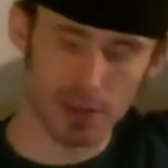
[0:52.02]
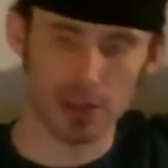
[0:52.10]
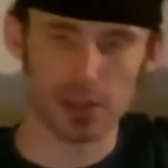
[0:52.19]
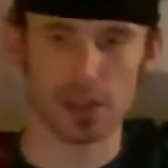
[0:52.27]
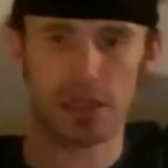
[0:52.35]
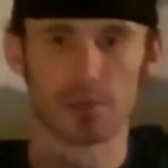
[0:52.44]
As you
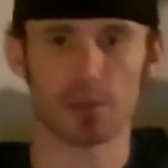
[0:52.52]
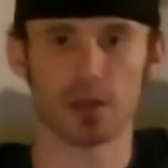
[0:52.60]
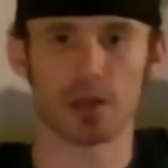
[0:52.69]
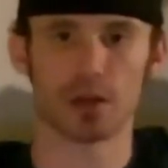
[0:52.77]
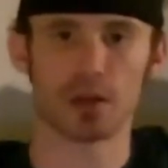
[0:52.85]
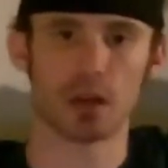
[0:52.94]
can see, I'm
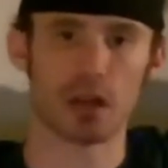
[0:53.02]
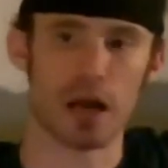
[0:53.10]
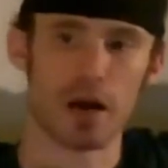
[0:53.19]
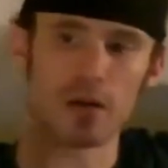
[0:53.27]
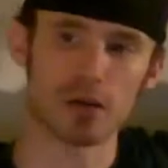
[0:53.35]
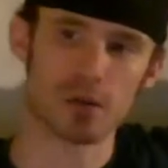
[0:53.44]
getting good
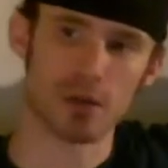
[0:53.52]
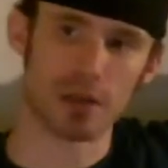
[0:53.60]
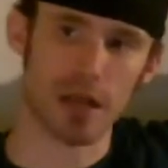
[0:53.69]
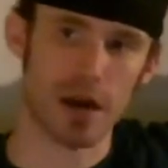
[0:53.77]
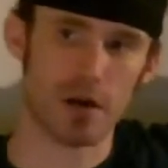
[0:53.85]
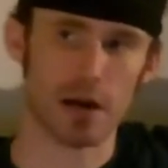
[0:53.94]
clouds.
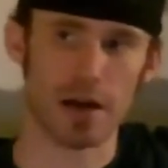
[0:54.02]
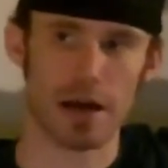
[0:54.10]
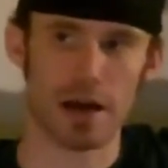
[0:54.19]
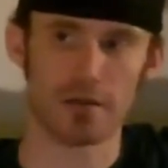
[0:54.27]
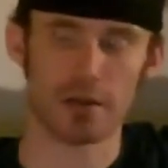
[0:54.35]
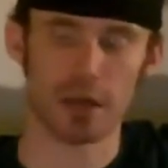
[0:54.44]
Right now I
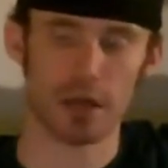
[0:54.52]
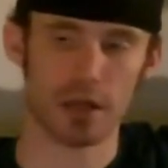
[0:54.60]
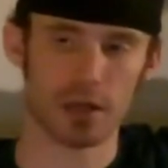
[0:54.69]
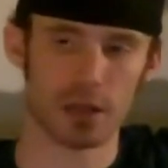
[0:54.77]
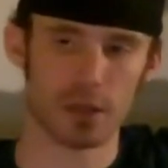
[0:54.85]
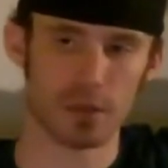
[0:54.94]
have
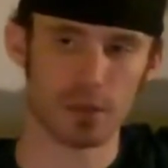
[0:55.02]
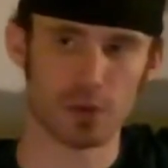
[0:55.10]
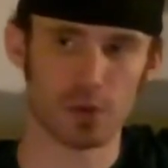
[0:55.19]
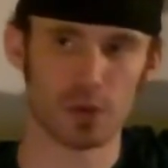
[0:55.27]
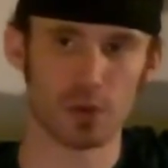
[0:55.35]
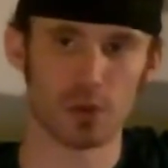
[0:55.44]
a Egyptian
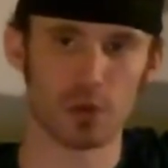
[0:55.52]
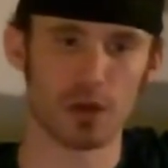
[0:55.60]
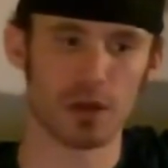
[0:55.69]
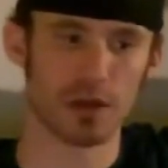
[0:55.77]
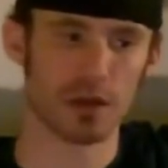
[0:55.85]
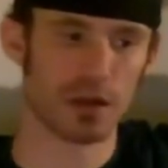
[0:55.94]
bowl
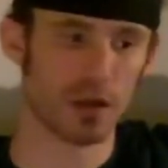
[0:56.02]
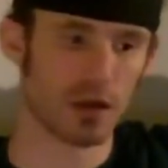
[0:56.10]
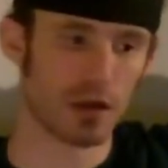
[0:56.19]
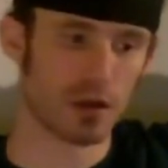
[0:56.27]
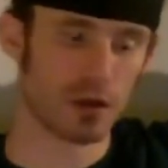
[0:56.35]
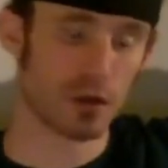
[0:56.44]
with
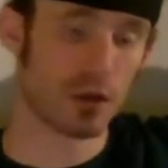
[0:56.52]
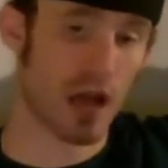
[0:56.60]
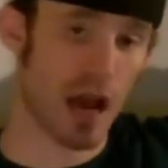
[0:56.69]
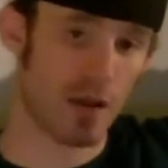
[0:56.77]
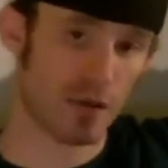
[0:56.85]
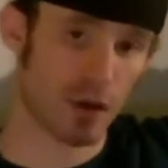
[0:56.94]
two and a
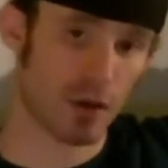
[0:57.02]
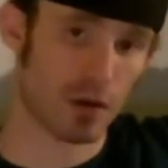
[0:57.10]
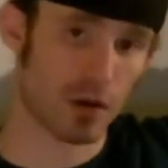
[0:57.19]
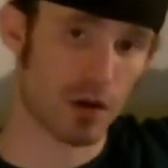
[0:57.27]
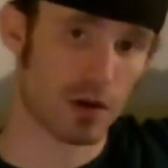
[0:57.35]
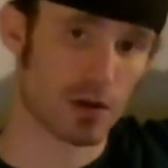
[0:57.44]
half
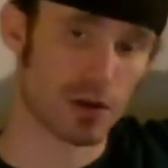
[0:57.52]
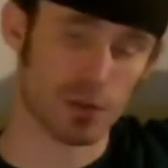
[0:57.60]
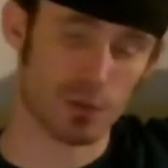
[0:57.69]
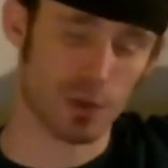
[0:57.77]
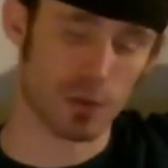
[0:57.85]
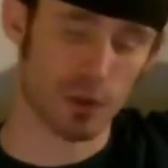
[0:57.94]
coconuts
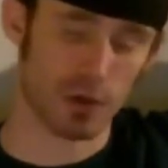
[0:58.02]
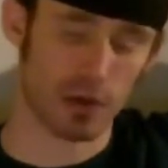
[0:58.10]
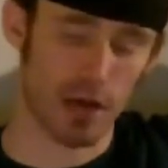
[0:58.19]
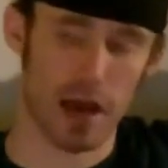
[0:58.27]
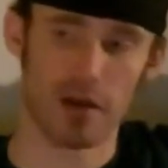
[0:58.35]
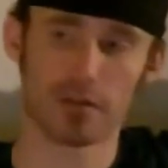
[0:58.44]
because one broke
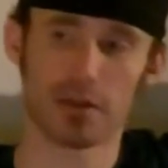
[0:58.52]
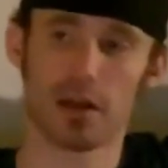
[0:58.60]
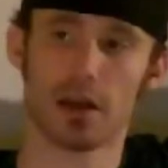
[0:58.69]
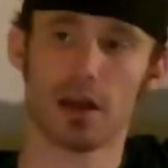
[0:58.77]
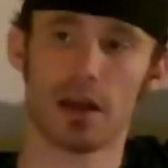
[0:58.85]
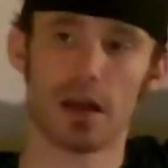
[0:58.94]
in half
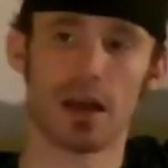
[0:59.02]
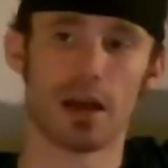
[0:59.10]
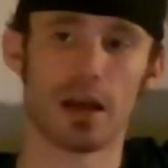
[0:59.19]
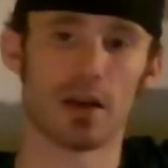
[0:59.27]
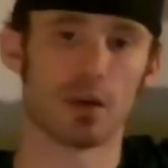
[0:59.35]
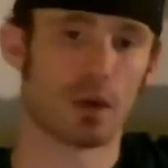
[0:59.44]

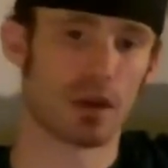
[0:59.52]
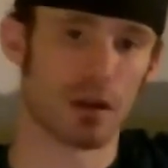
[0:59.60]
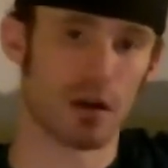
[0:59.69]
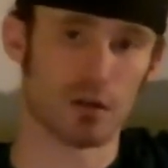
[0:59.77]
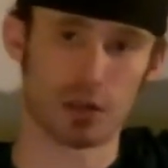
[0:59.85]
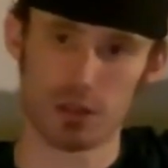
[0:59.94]
and a
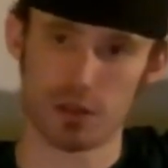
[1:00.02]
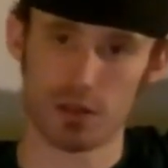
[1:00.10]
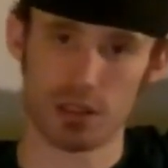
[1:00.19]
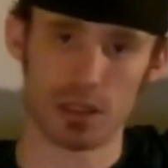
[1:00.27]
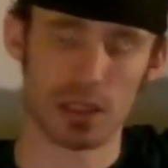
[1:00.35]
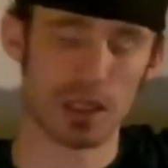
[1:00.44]
wind cover, as you
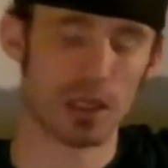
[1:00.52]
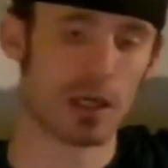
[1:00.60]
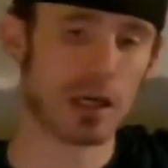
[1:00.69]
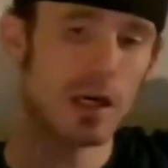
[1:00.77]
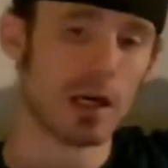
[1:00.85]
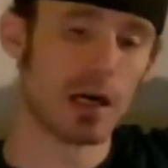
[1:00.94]
can see.
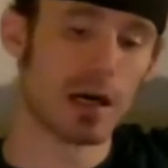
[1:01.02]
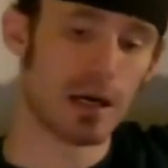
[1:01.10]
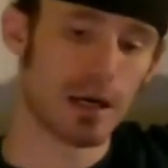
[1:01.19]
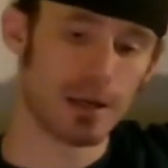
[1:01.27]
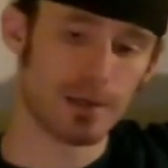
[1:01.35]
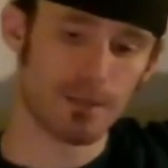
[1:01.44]

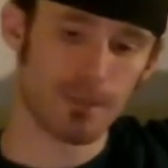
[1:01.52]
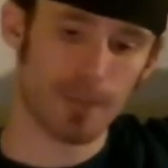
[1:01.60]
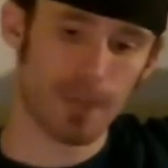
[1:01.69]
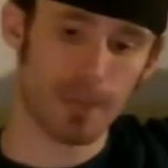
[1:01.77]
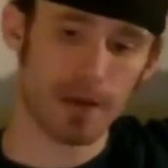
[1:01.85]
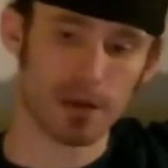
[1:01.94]
Um,
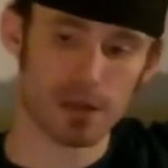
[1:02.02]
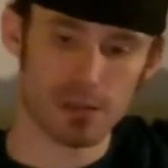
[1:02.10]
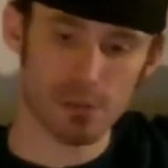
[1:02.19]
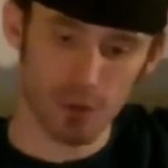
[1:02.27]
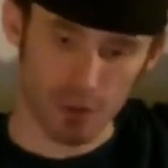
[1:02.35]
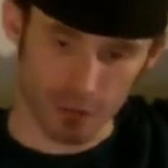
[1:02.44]
it is
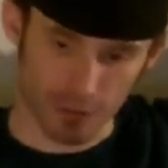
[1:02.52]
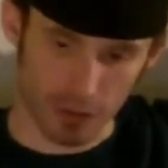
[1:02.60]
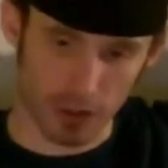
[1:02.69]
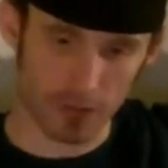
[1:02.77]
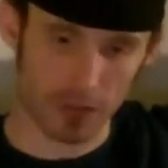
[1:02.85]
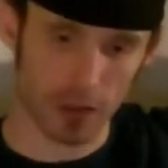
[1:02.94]
smoking
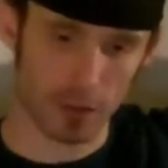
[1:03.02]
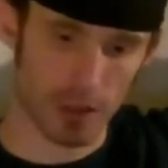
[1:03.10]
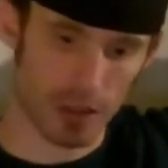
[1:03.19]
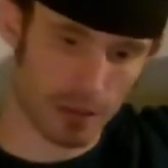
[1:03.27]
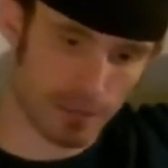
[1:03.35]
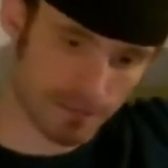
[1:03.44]
very, very
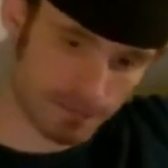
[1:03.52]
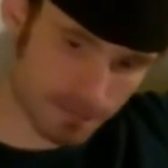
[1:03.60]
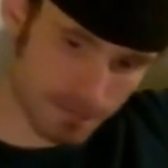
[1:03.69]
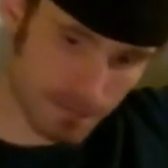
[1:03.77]
well.